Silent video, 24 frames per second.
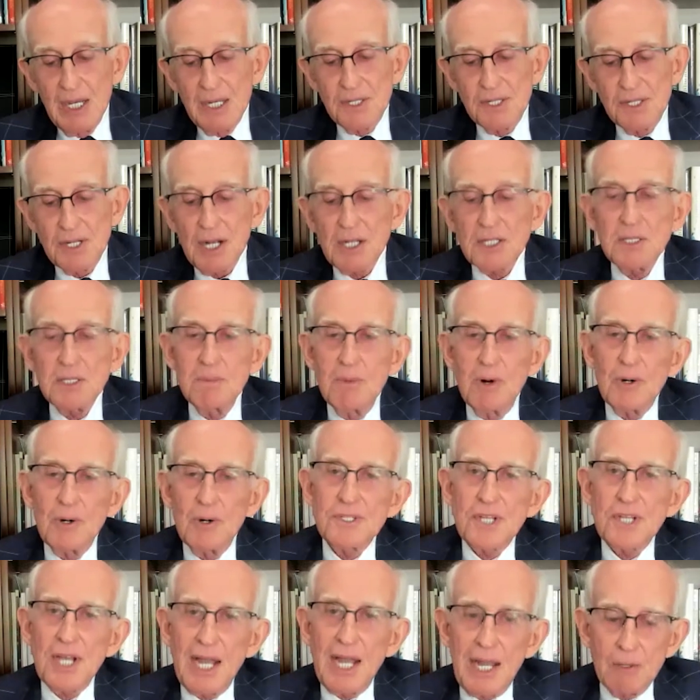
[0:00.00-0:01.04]
Dr.
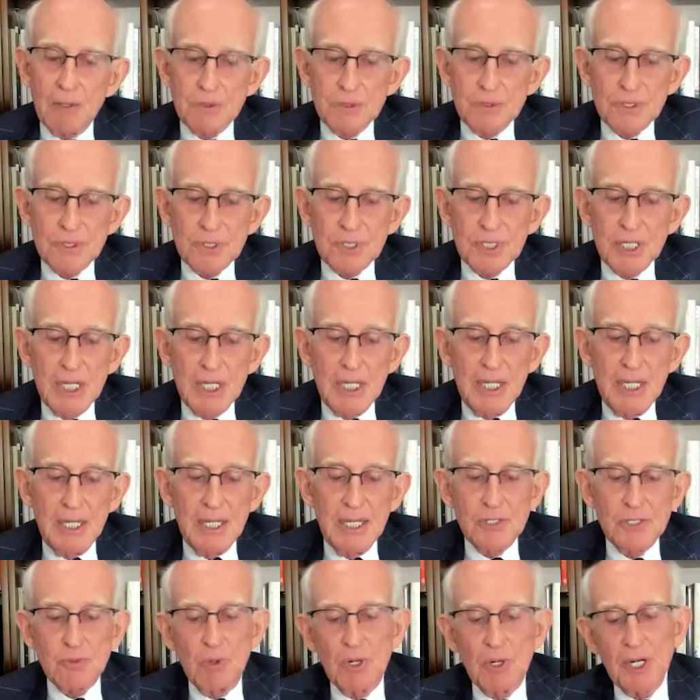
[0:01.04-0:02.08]
Murray's house
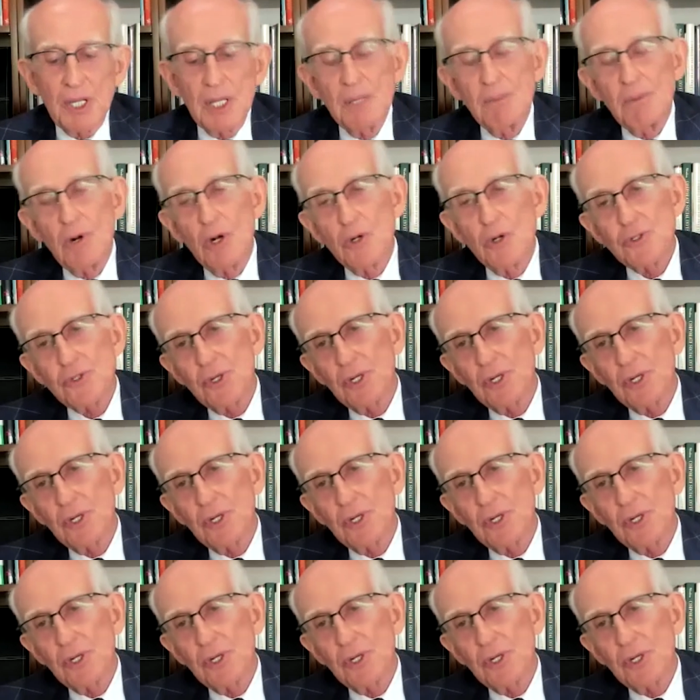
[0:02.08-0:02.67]
is one of the most